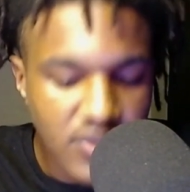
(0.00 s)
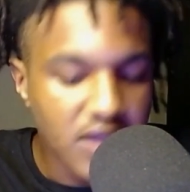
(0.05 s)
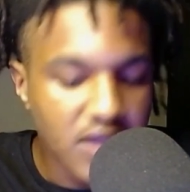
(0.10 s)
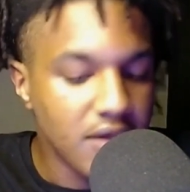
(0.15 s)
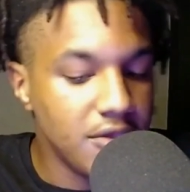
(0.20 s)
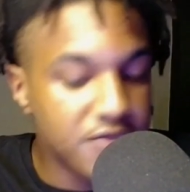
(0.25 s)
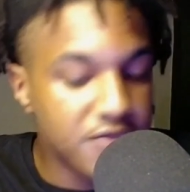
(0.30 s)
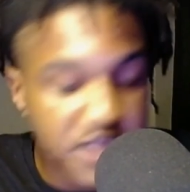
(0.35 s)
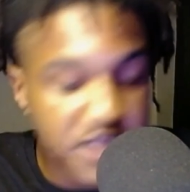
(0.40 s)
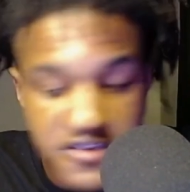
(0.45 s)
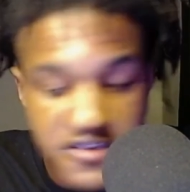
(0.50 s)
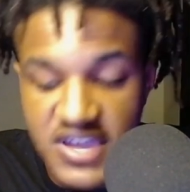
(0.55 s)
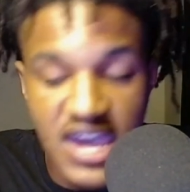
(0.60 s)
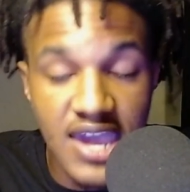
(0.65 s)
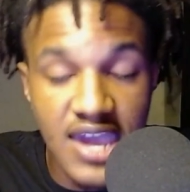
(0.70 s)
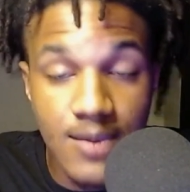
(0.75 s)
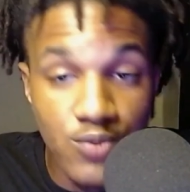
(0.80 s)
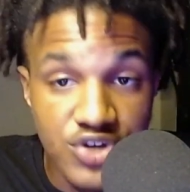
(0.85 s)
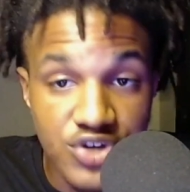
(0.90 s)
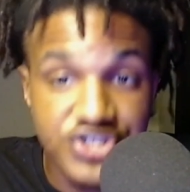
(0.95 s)
this
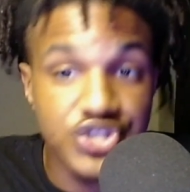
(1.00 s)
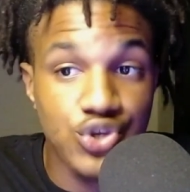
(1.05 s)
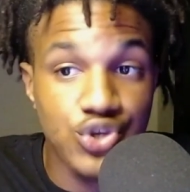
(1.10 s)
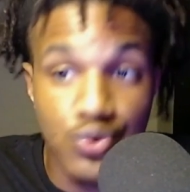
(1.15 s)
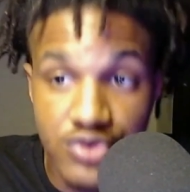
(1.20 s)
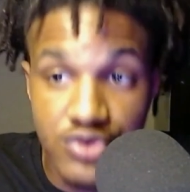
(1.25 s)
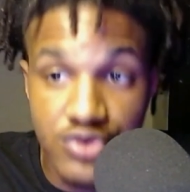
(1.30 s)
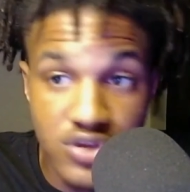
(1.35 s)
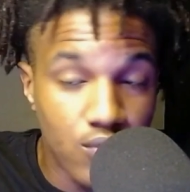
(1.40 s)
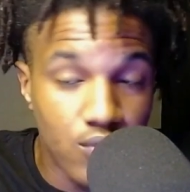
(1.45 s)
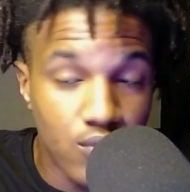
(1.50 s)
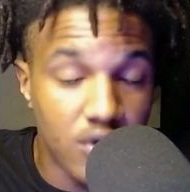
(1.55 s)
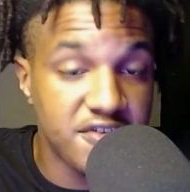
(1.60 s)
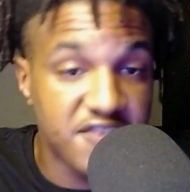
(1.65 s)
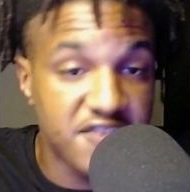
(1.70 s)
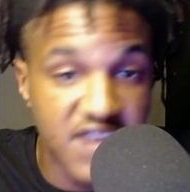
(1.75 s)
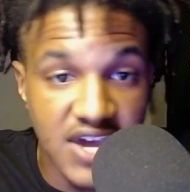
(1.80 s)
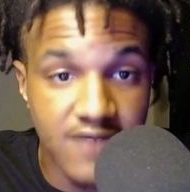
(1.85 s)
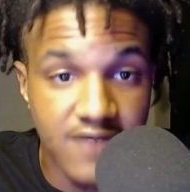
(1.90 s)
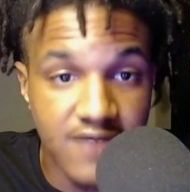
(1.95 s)
game was 21
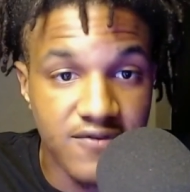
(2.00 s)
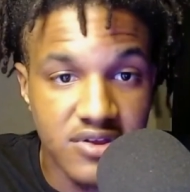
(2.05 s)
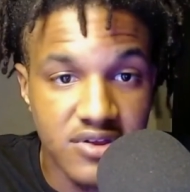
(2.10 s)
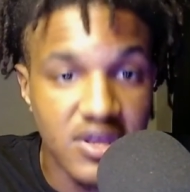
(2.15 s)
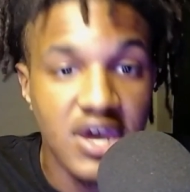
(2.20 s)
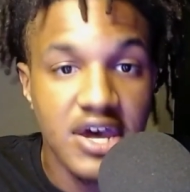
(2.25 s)
7.